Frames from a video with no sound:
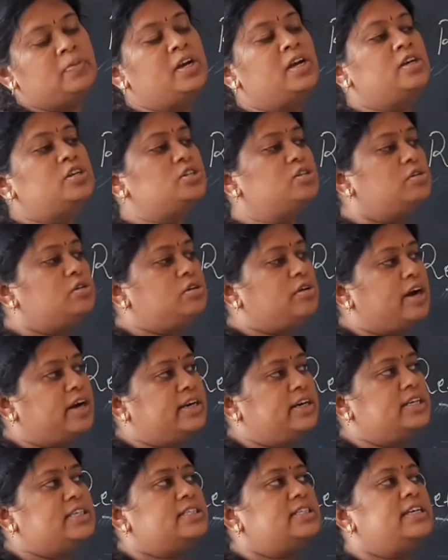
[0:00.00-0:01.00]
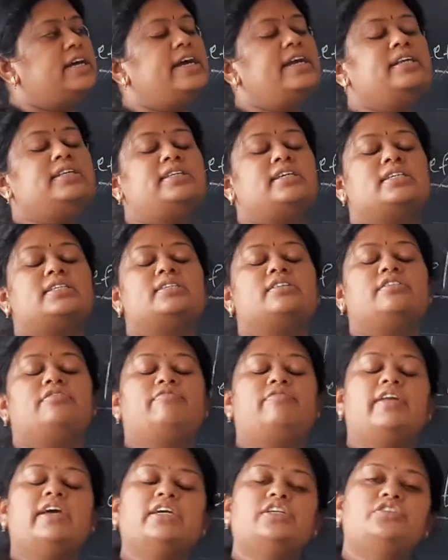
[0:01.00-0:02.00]
So to understand this
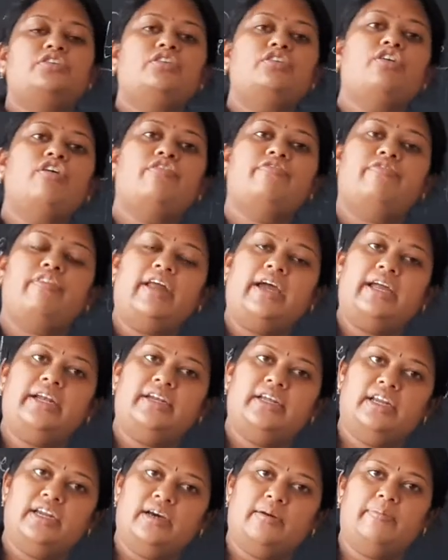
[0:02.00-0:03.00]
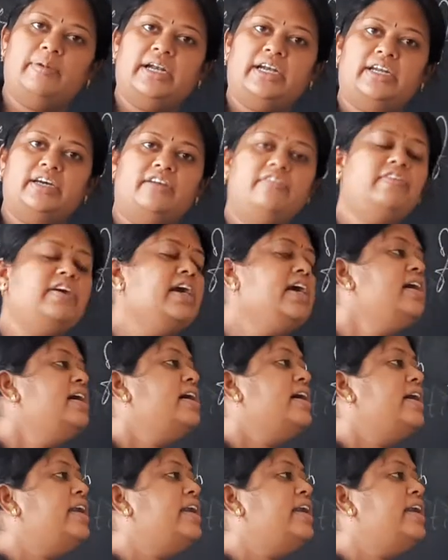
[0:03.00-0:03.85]
reflection of light in a better way,